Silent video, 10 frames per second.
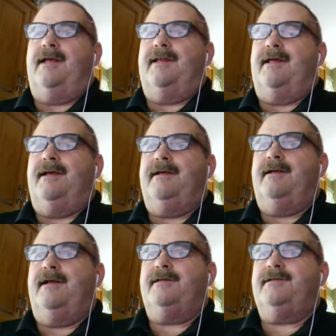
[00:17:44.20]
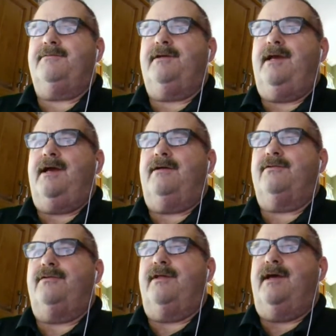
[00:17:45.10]
And I said, well, yeah,
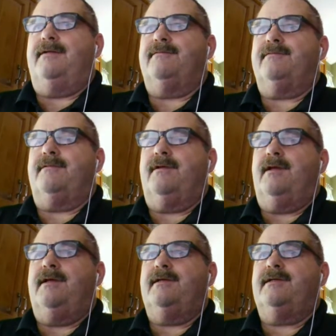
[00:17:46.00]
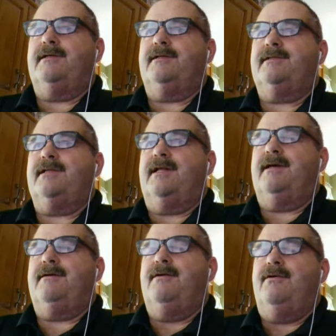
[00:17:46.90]
I'll do that. And he
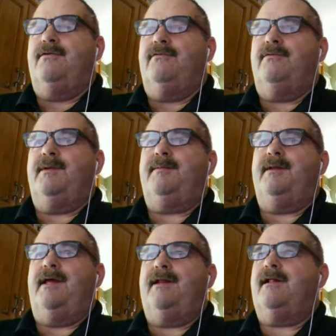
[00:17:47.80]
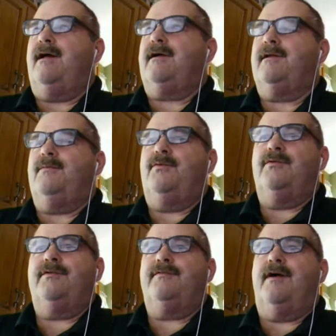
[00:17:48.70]
said, well, meet me at 8 o'clock in the
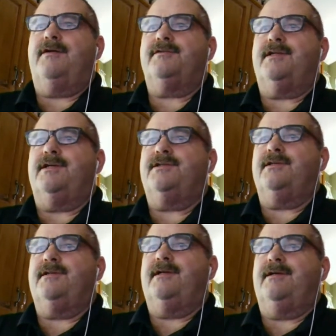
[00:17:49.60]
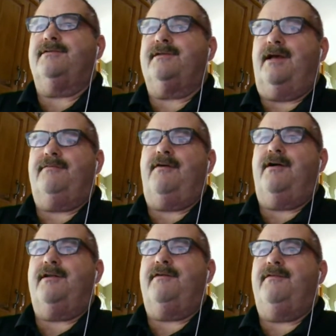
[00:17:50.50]
morning at the fire station. And he goes, how
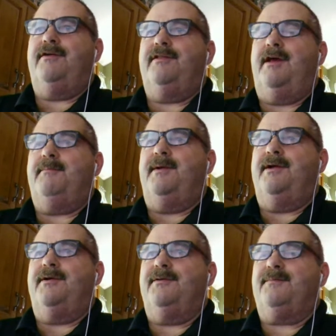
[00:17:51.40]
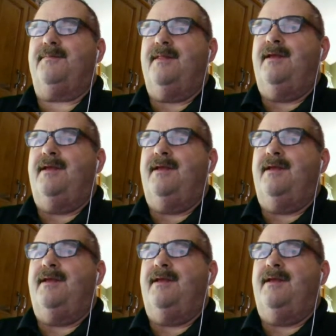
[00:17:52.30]
fond of you of that beard?